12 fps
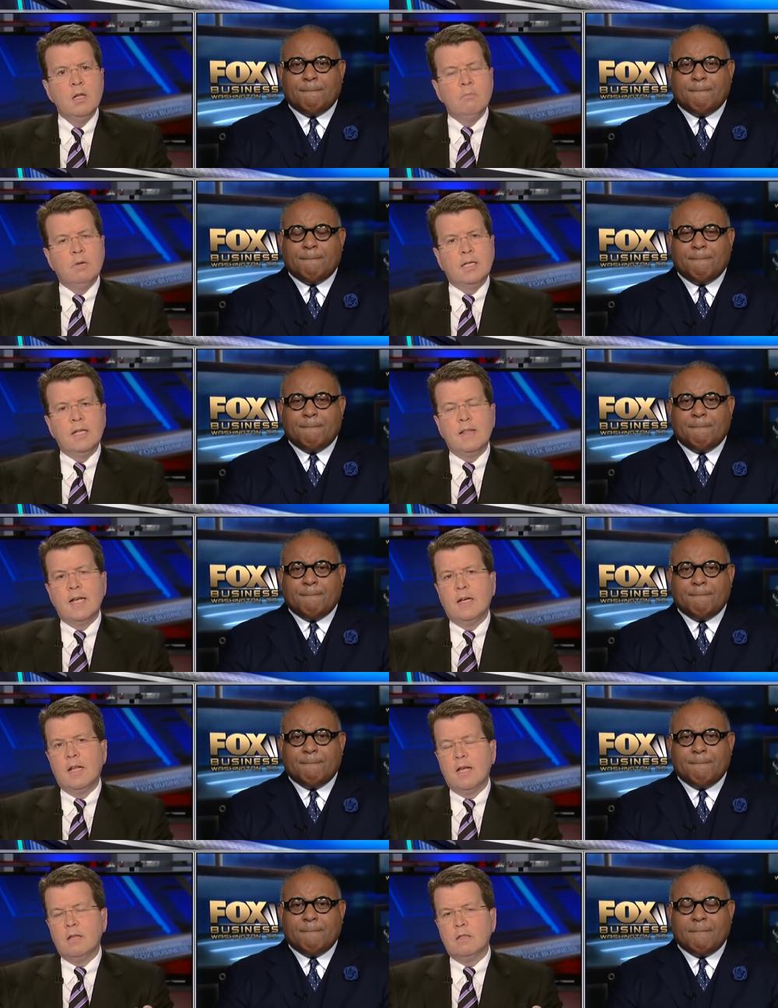Speaker 1: but
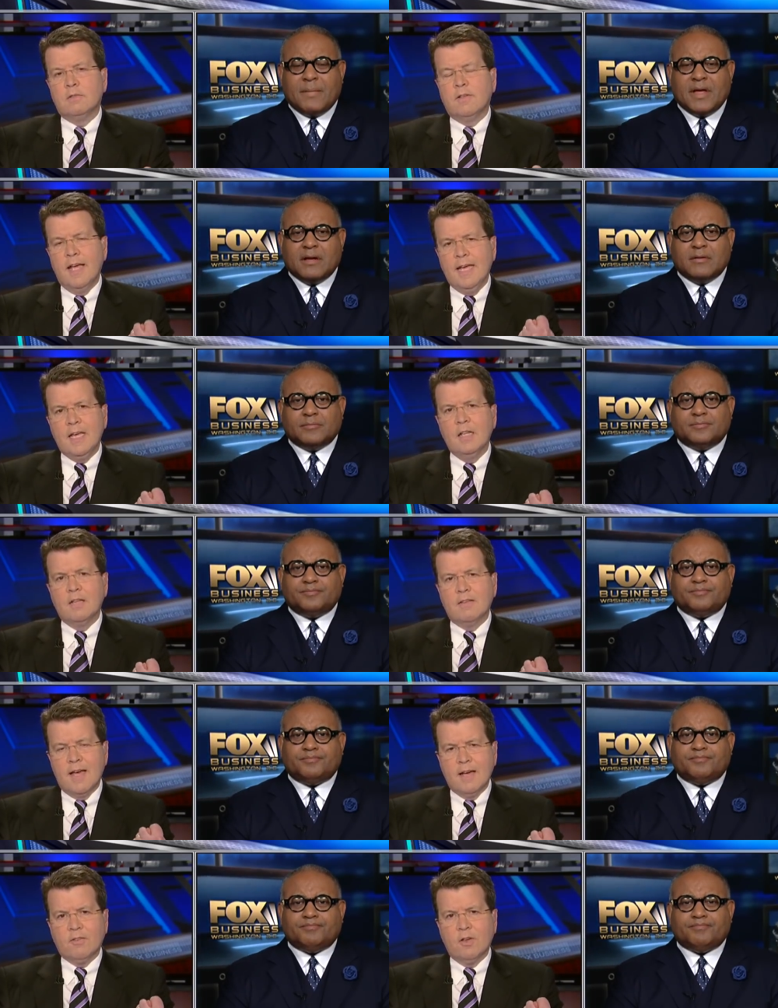then taking the
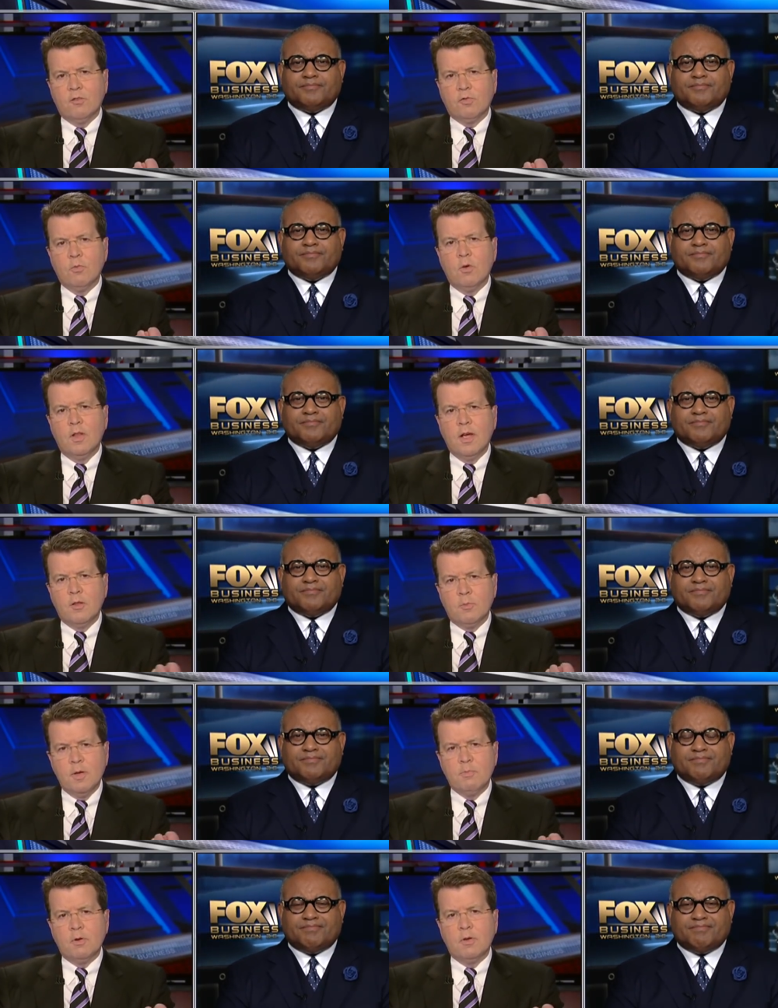tax cuts from all the other
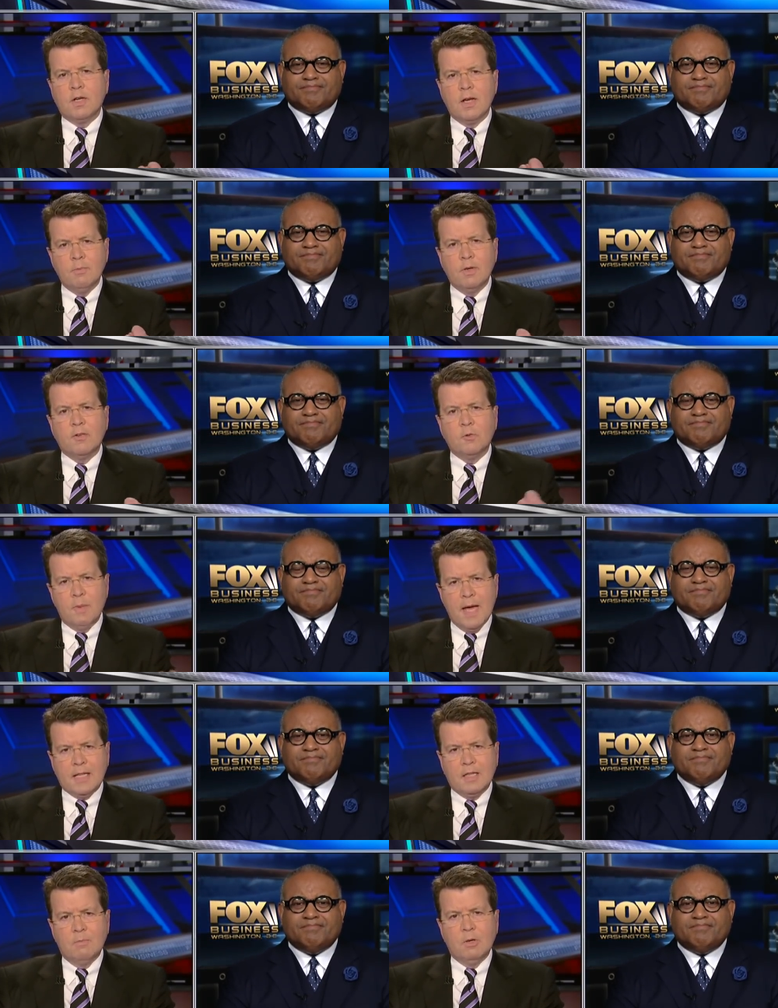people who had come to
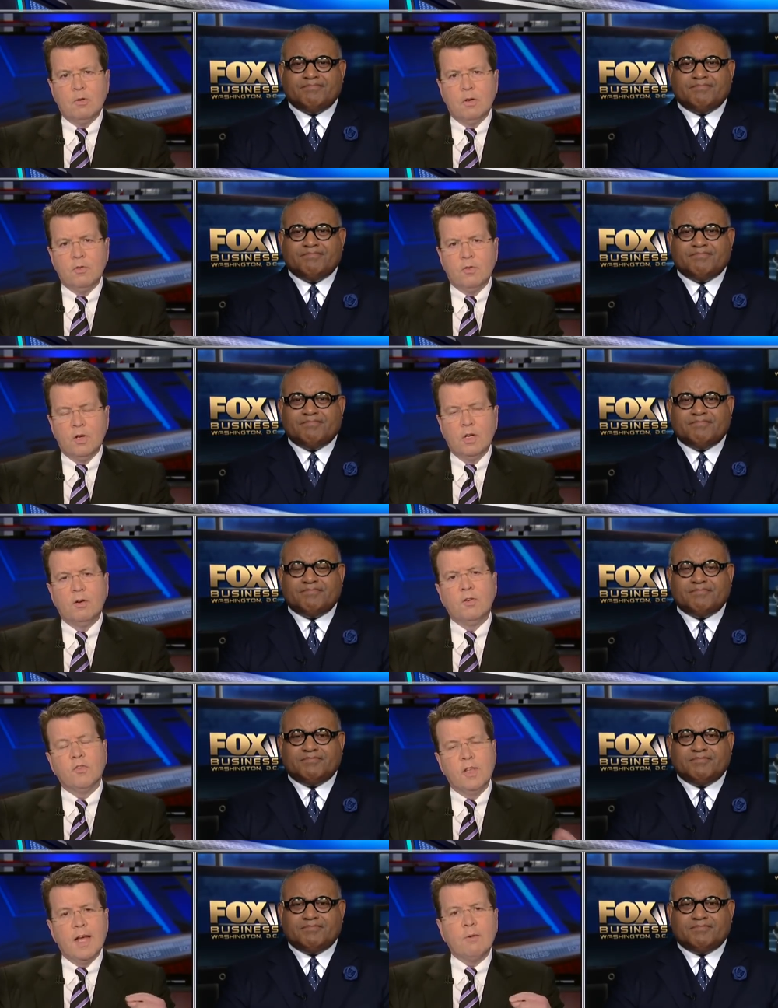expect them, and all of a sudden we're going
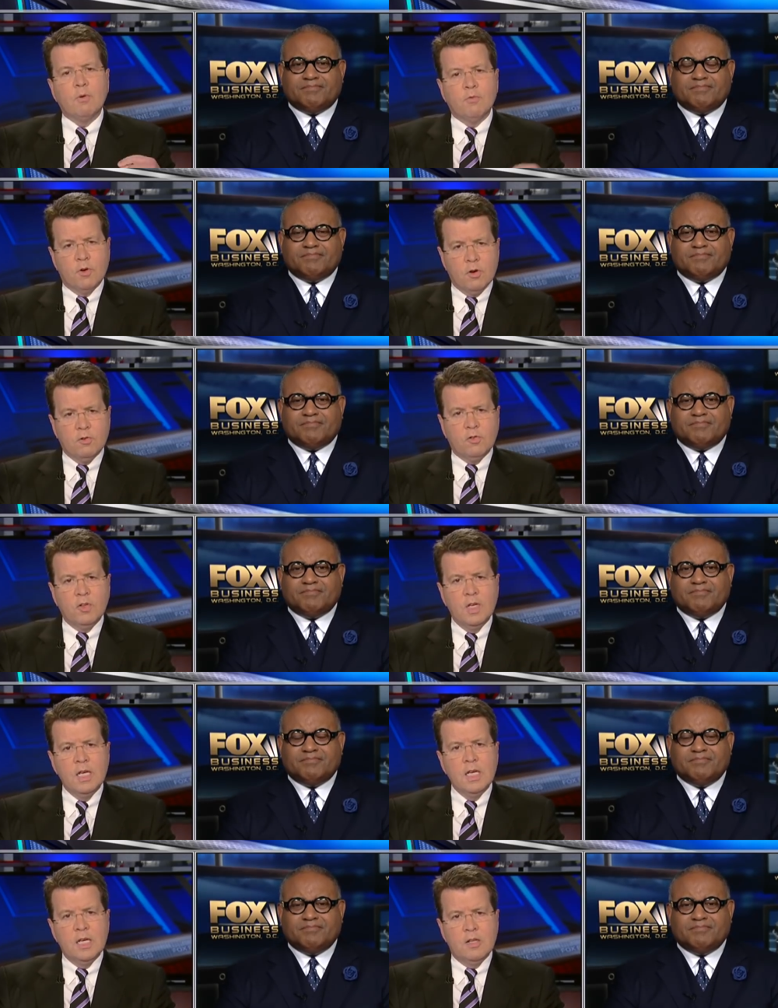to see that reverse
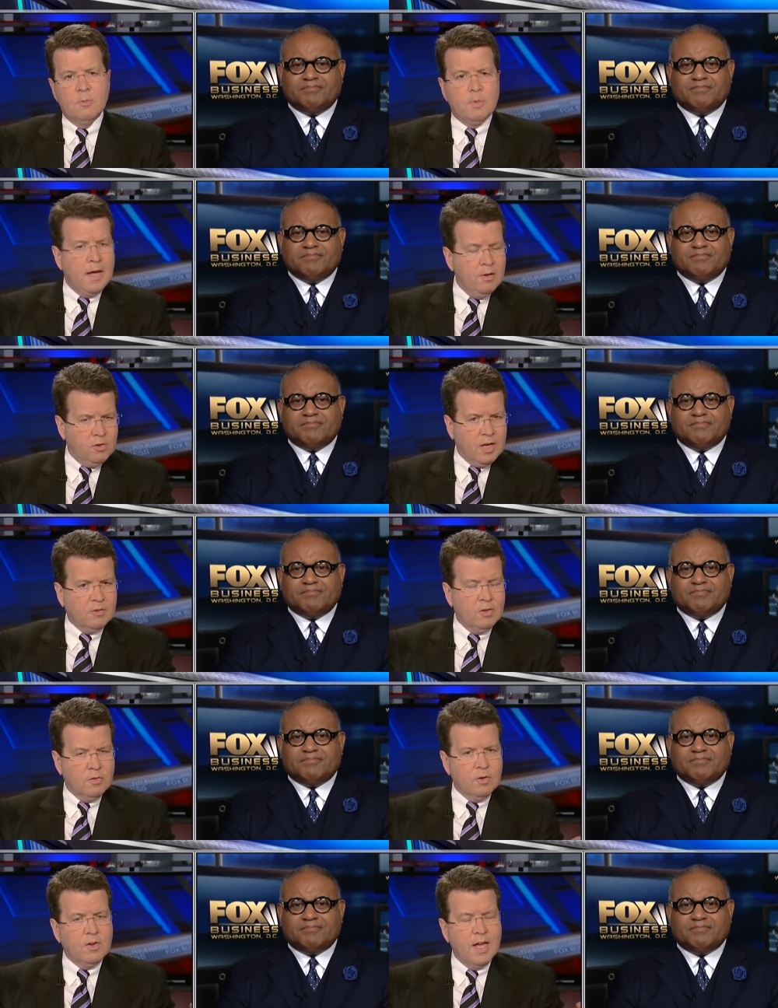in their paychecks
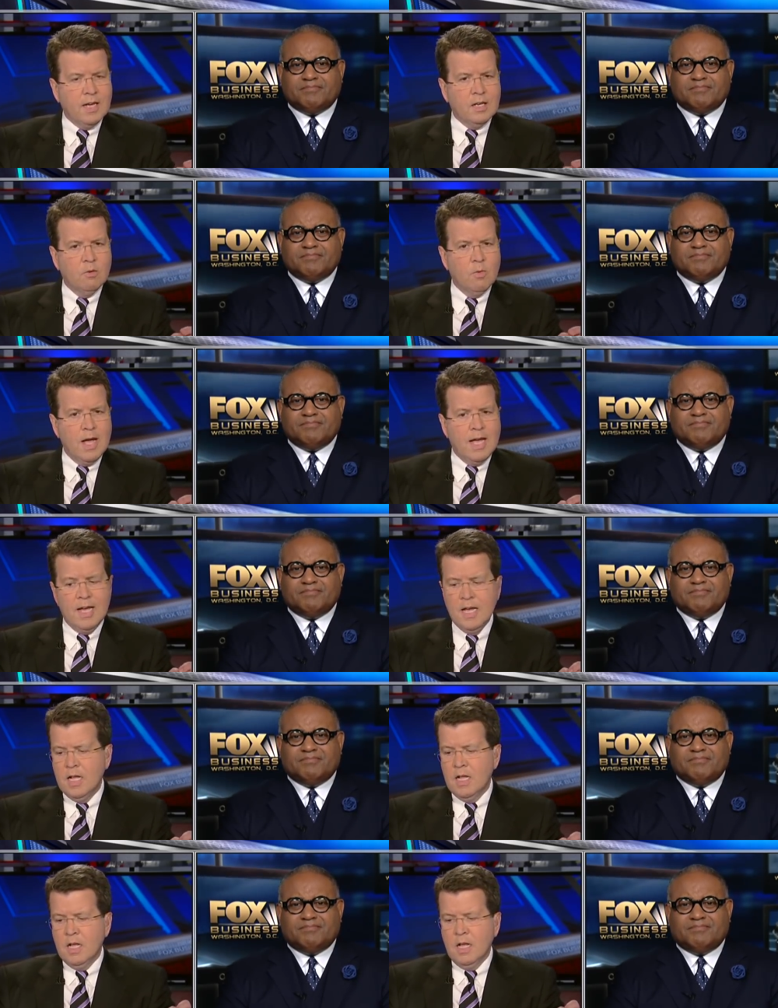if they're taken away.
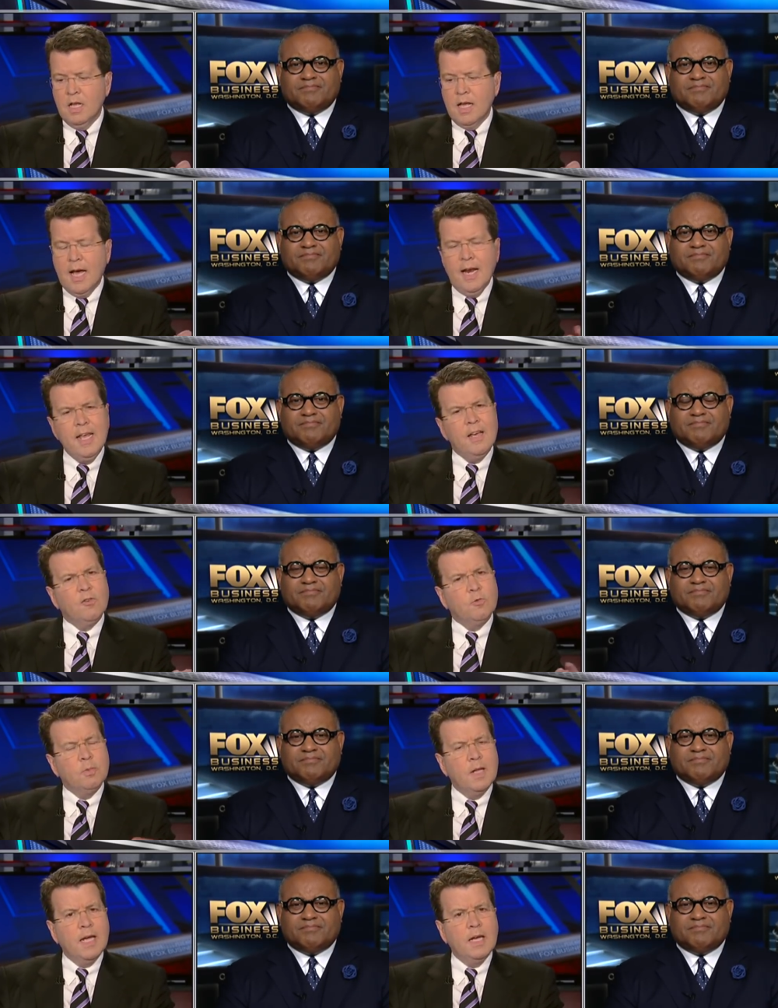How do you
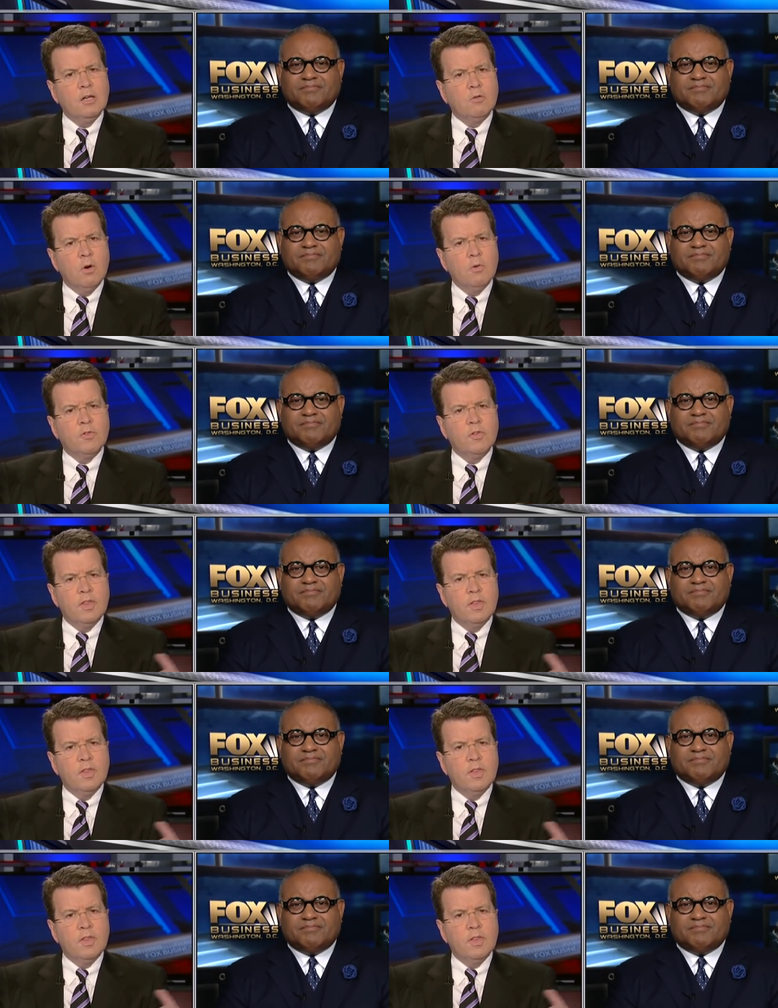explain growth to